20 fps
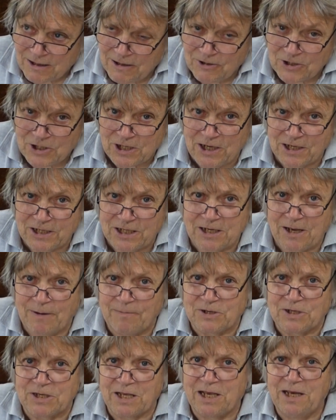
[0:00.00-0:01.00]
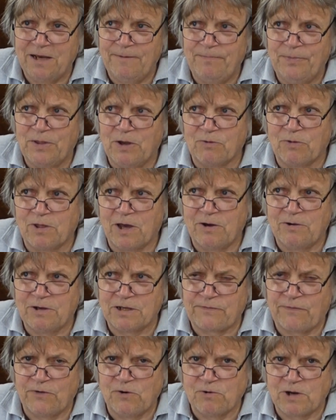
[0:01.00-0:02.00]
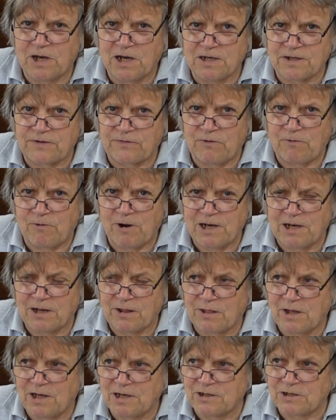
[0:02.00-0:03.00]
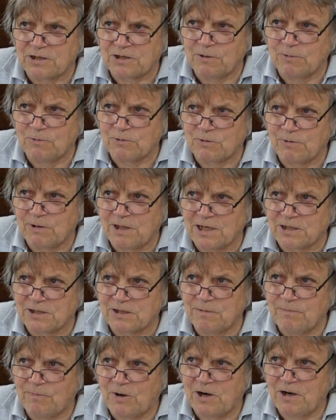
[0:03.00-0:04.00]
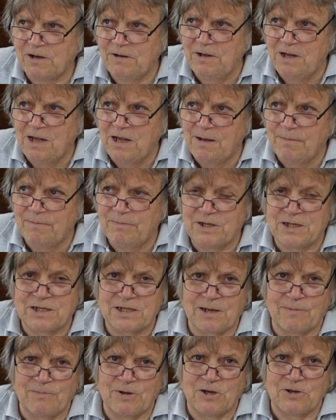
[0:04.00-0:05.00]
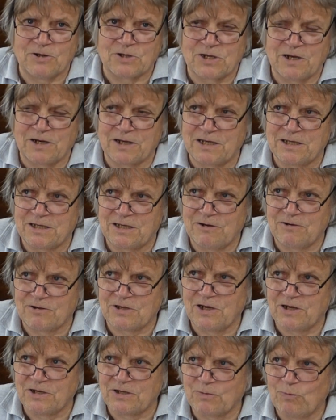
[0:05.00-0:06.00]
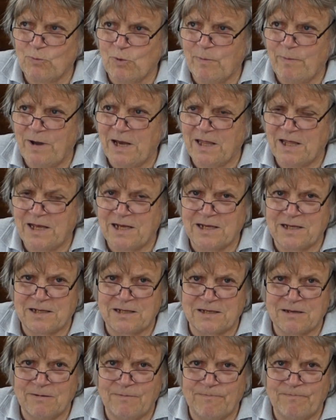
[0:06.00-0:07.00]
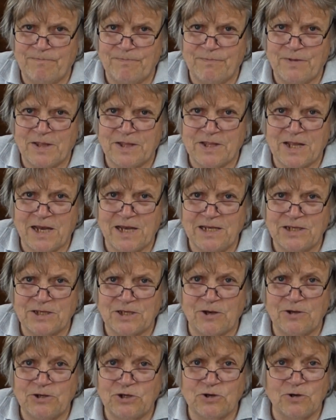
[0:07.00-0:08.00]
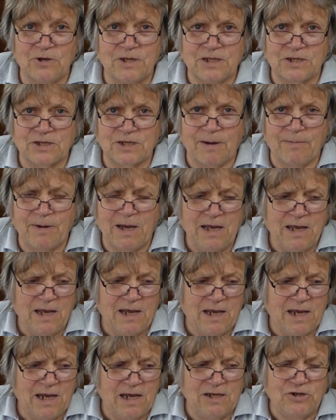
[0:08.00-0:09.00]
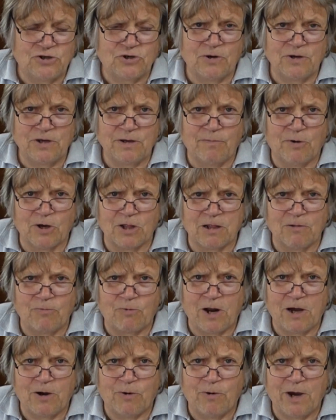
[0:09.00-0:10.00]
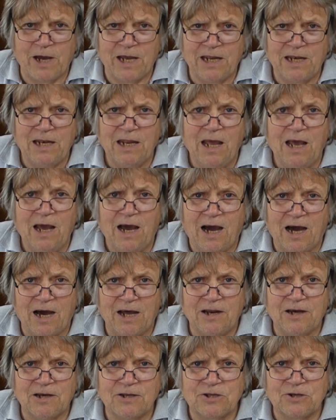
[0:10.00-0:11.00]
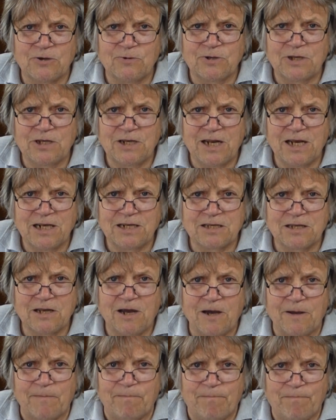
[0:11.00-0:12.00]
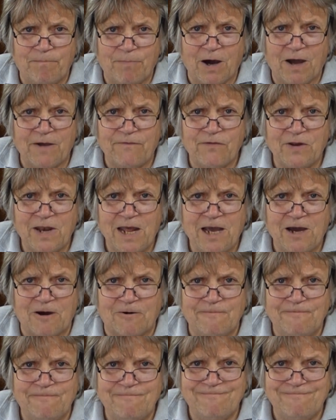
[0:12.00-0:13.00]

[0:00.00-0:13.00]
looks like summer's here, although it's forecast for rain and thunderstorms with us tomorrow, but summer looks like it's here. It's nice and warm out there the day, so enjoy the summer, enjoy your model railwaying, and I'll talk to you next time. Bye for now.